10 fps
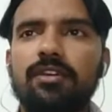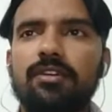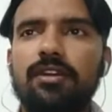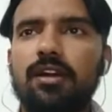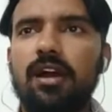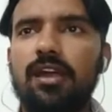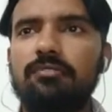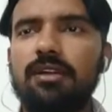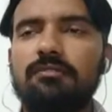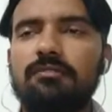I am
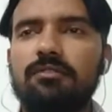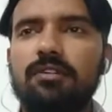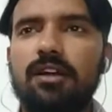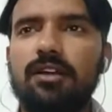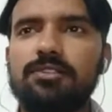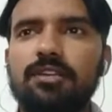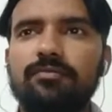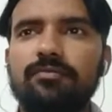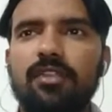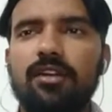Malik Mukas Ali.
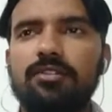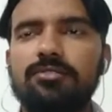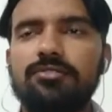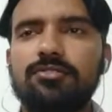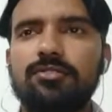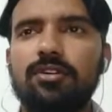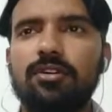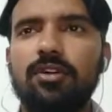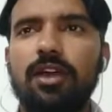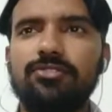
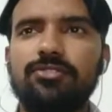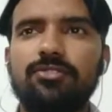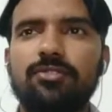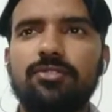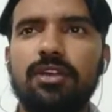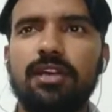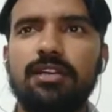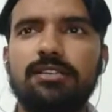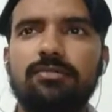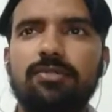So as you know
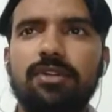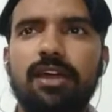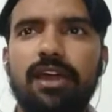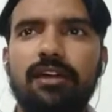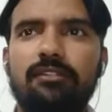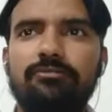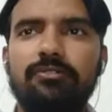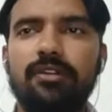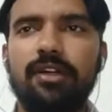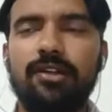that we have
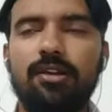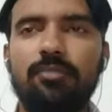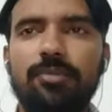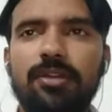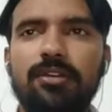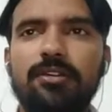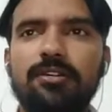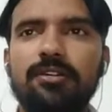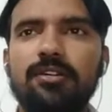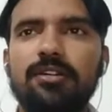a topic
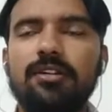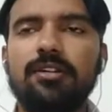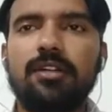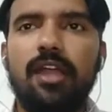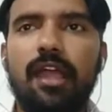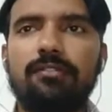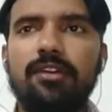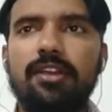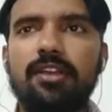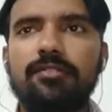
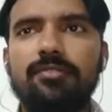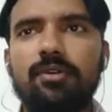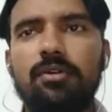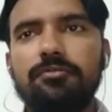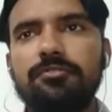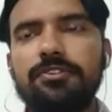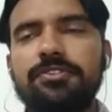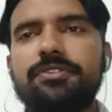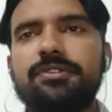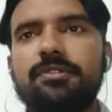every day on
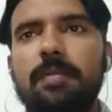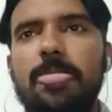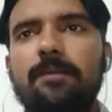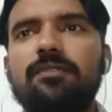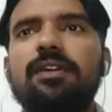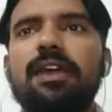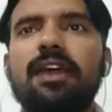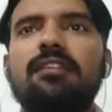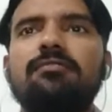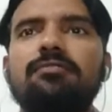which we
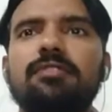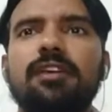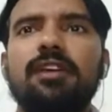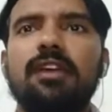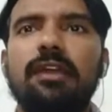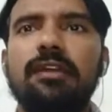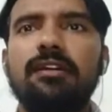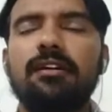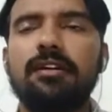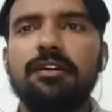have a hale and
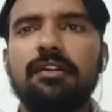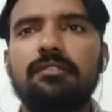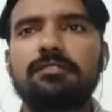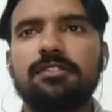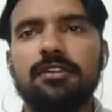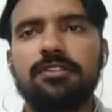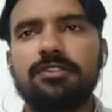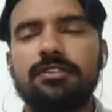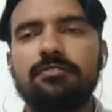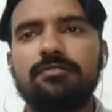hearty
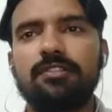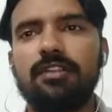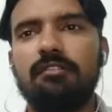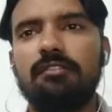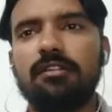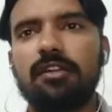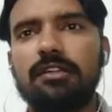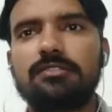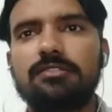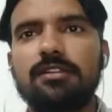conversation with our guests.